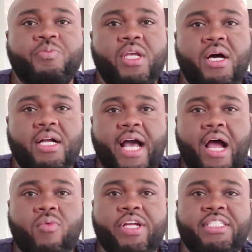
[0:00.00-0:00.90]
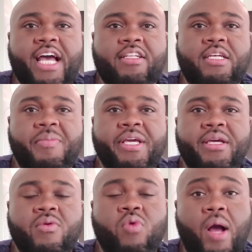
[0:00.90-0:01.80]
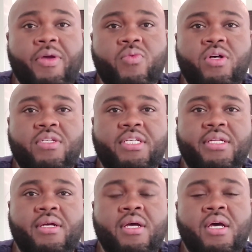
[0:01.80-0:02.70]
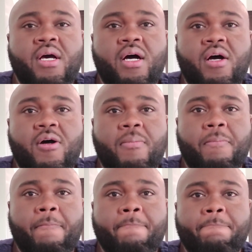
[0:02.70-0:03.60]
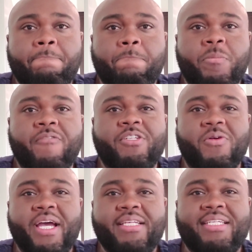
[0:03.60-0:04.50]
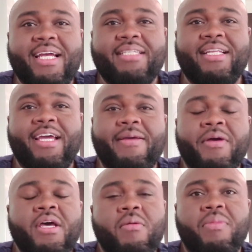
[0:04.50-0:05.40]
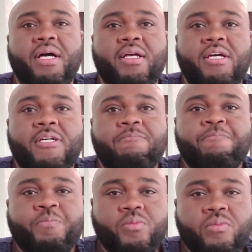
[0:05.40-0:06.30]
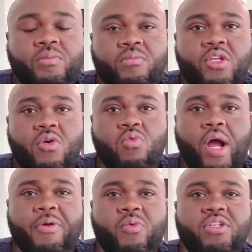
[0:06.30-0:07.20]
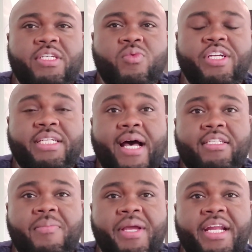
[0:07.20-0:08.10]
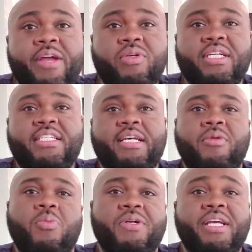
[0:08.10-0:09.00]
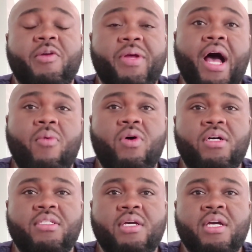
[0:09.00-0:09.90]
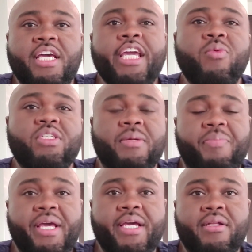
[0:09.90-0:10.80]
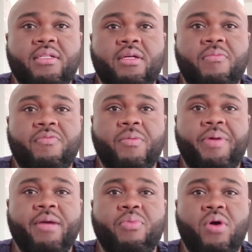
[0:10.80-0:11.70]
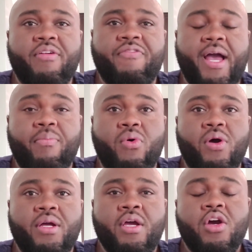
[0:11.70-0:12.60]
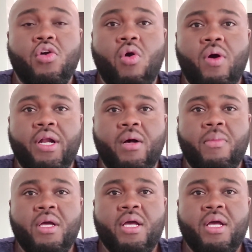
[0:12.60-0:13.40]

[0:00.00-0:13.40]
a guy reached out to me, Robbie Wilson. If it's okay to say his name, but Robbie Wilson reached out to me, and he was in a similar predicament I was. He was the big boy, the fat boy growing up,